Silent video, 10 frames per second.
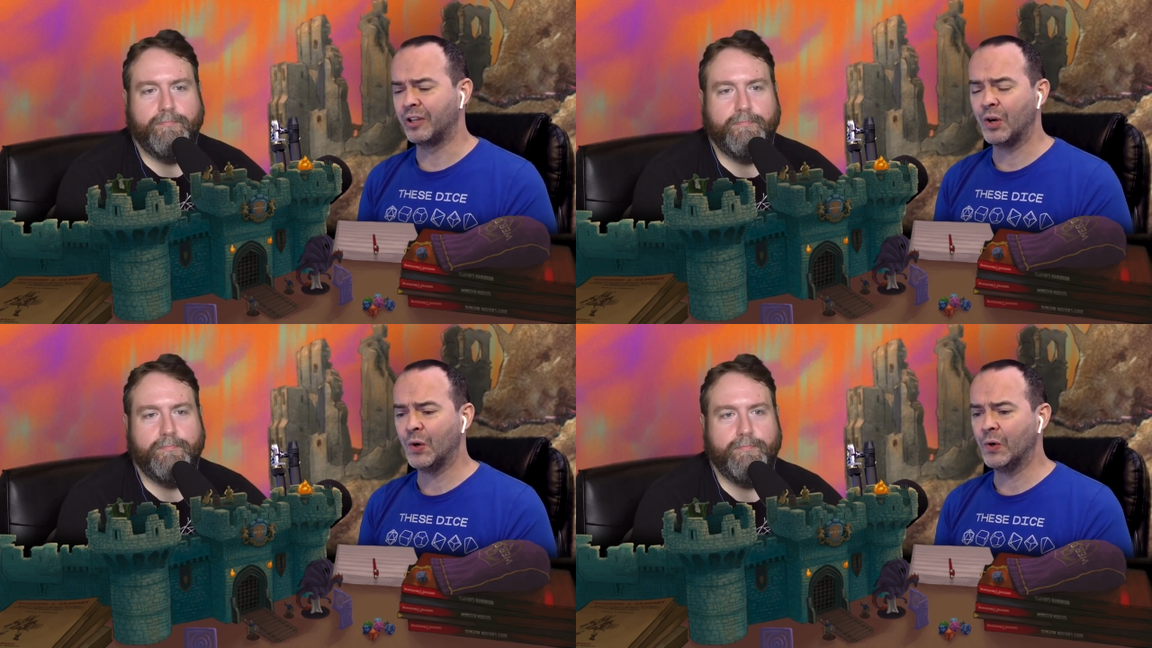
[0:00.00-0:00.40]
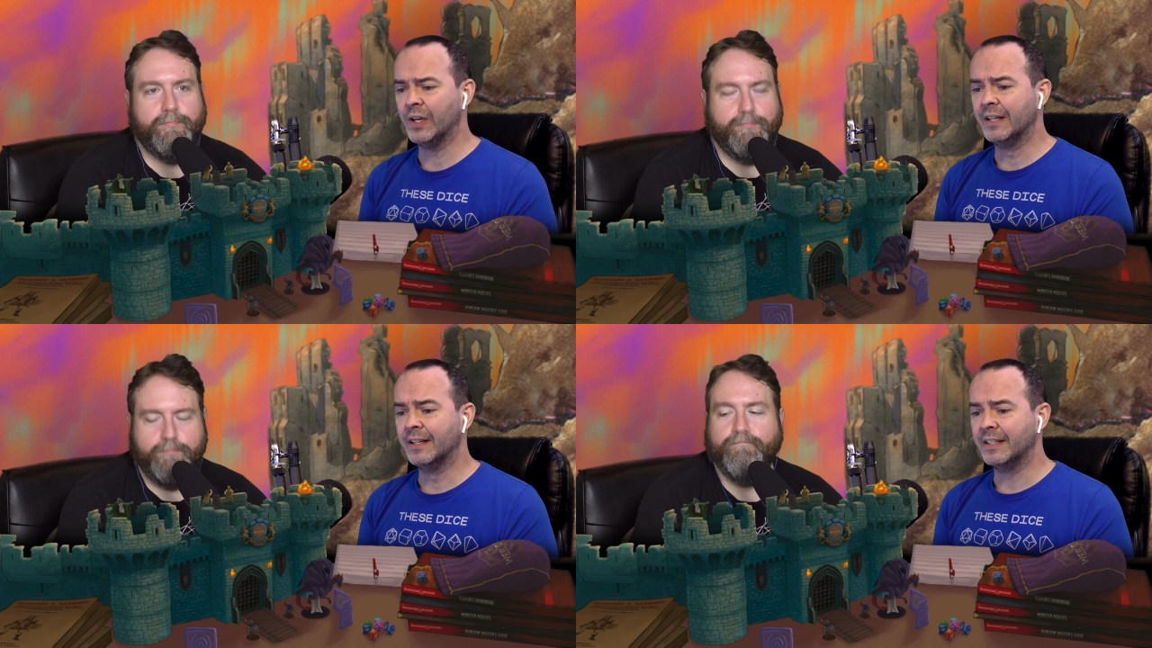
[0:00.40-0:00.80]

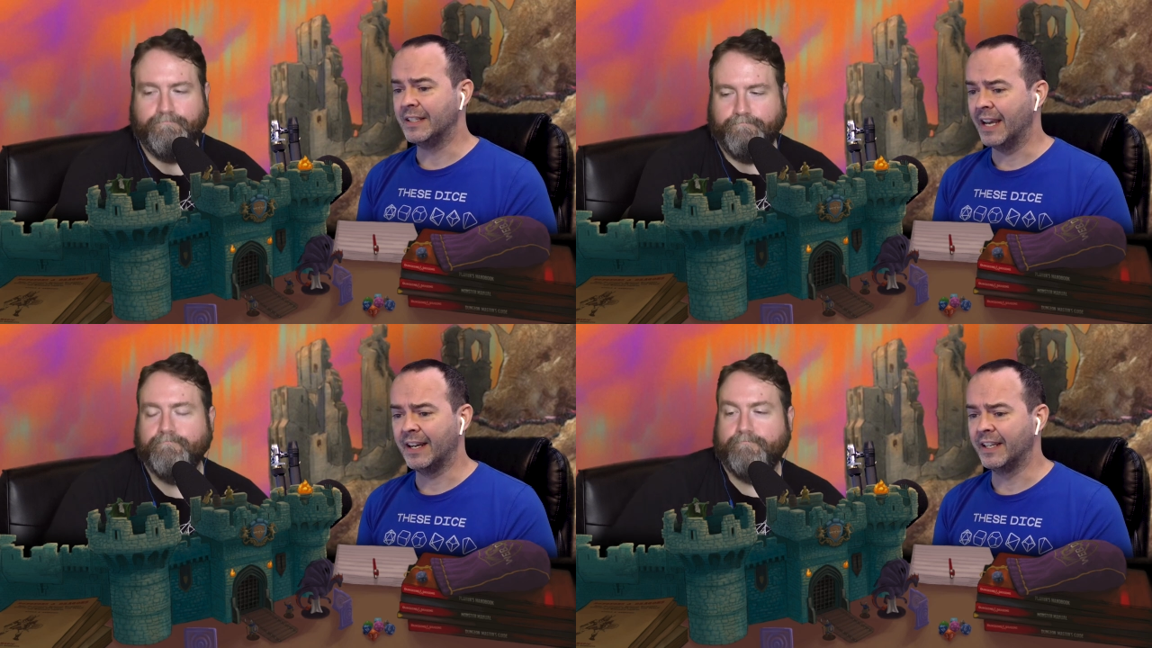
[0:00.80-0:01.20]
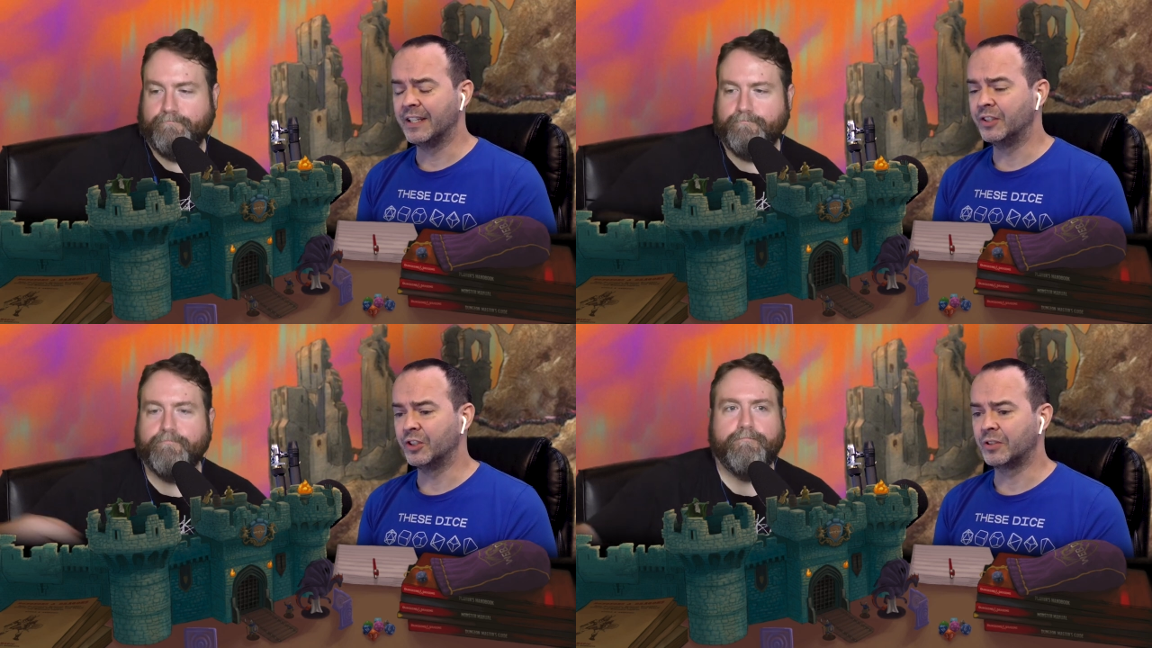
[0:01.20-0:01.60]
Speaker 1: So mm-hmm. yeah,
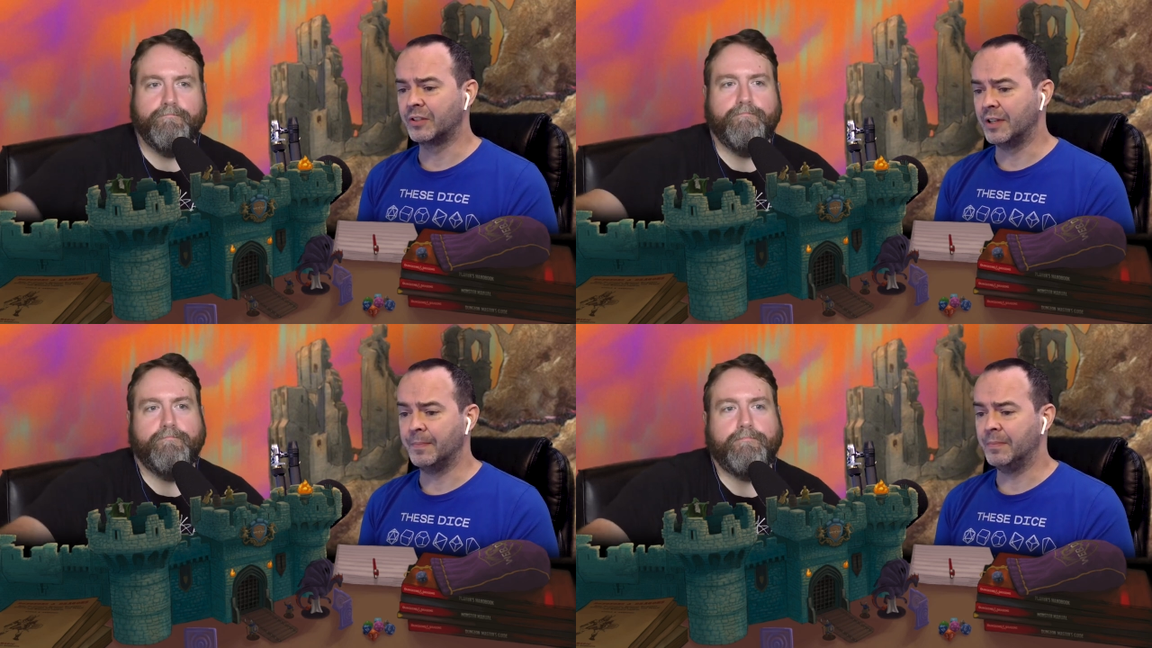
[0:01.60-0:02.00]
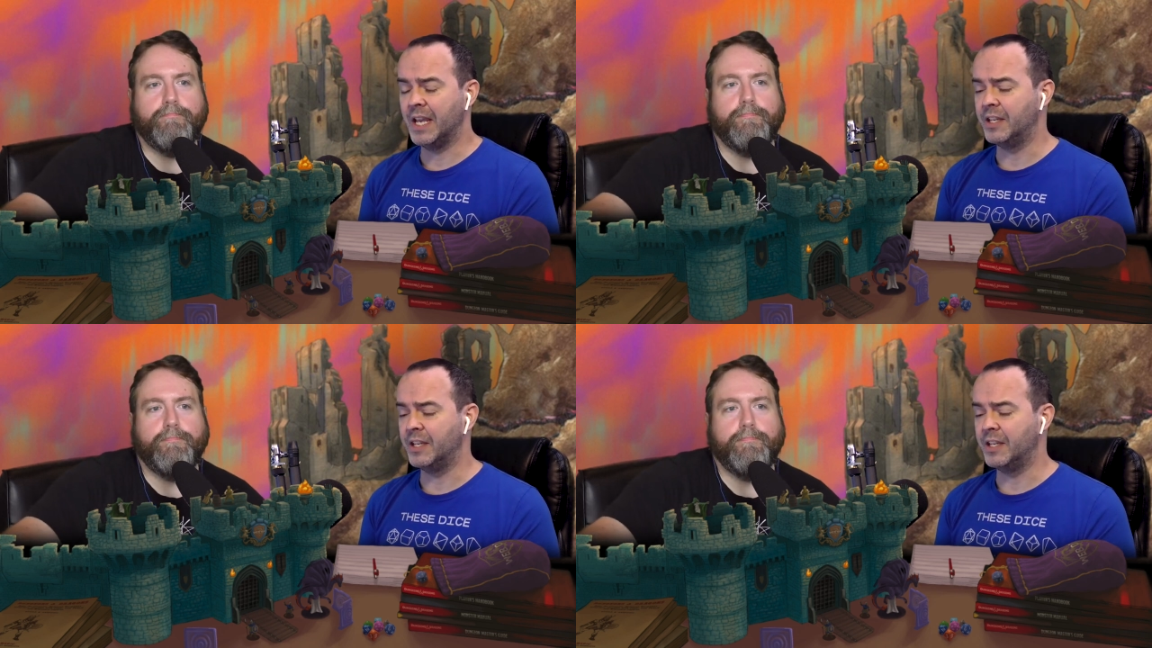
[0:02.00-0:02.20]
it can just it,